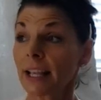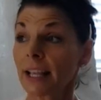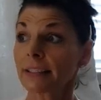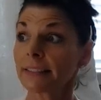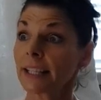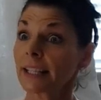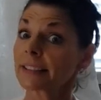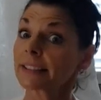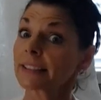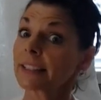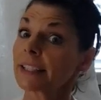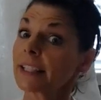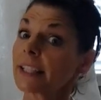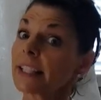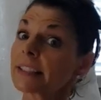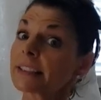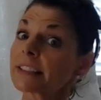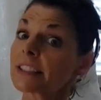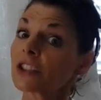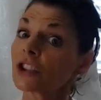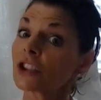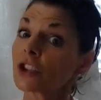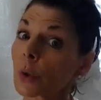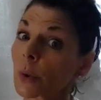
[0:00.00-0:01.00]
Destiny
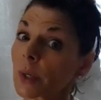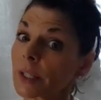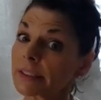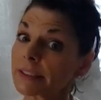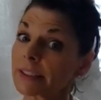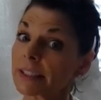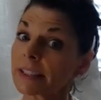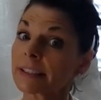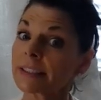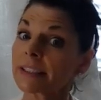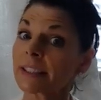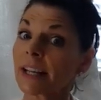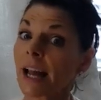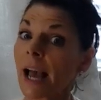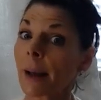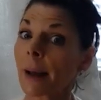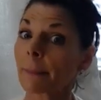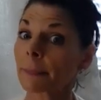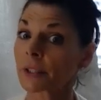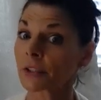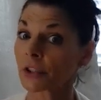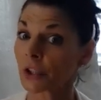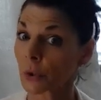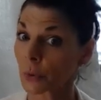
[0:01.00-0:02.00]
is a choice. It's an
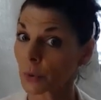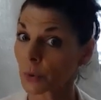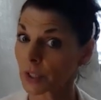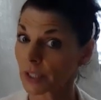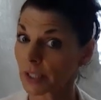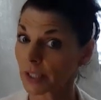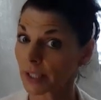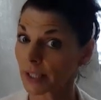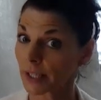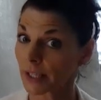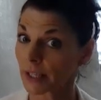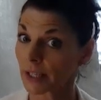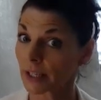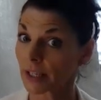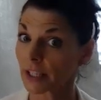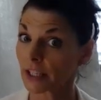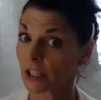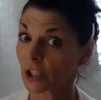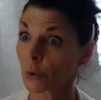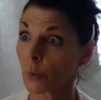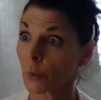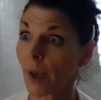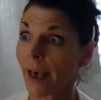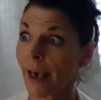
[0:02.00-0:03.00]
opportunity.
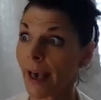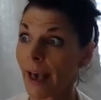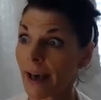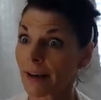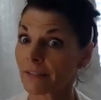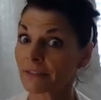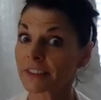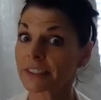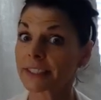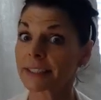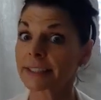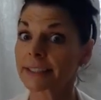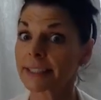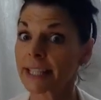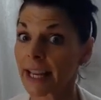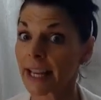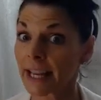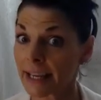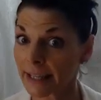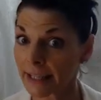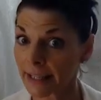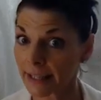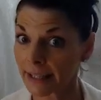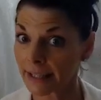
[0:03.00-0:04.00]
You have to
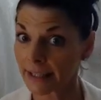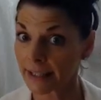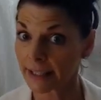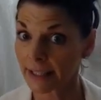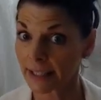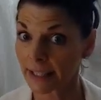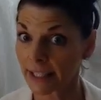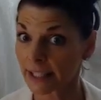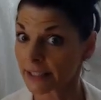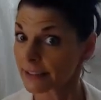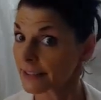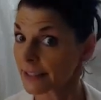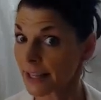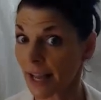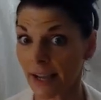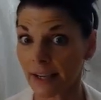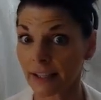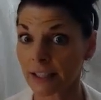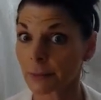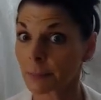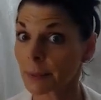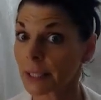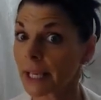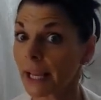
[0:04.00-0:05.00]
take it. It's not
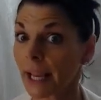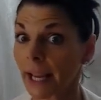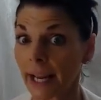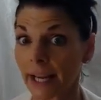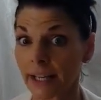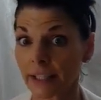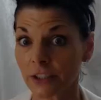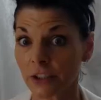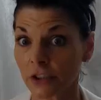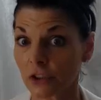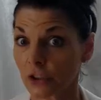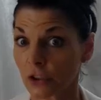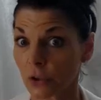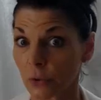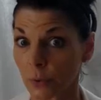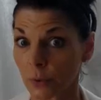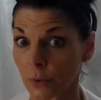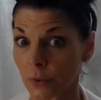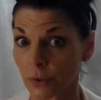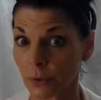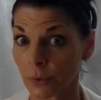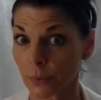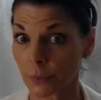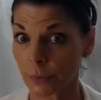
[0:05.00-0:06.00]
going to be handed to
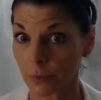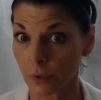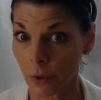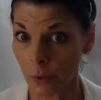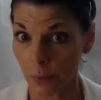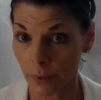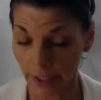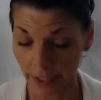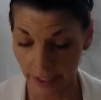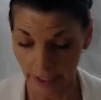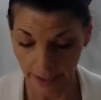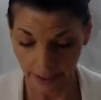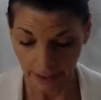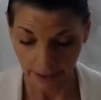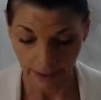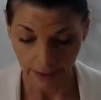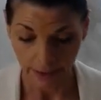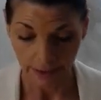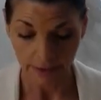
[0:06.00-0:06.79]
you, okay?